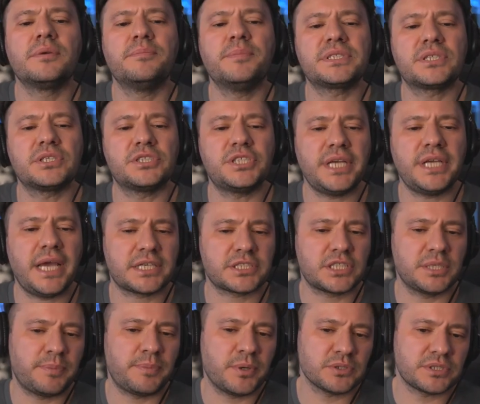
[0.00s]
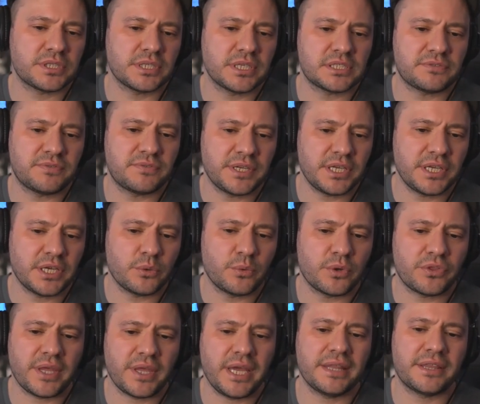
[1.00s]
Mr. G actually posted this video
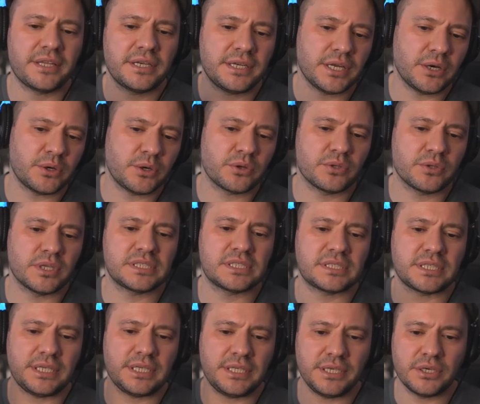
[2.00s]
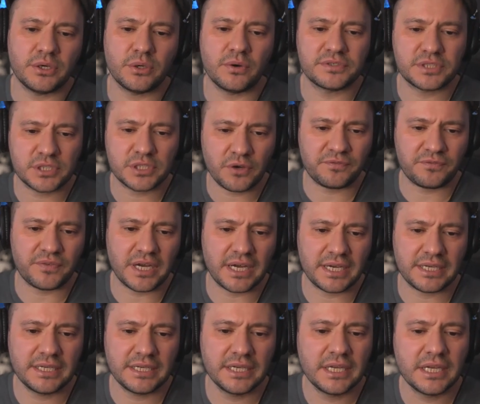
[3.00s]
with Anthony Noto, the CEO of
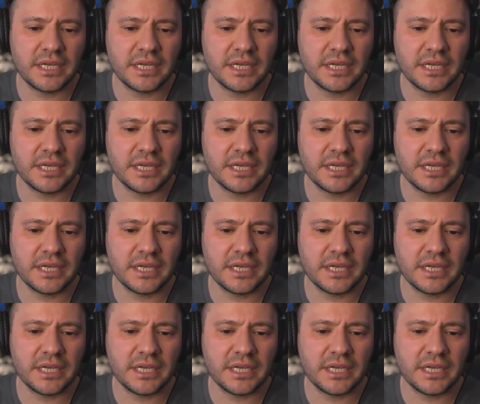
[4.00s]
SoFi,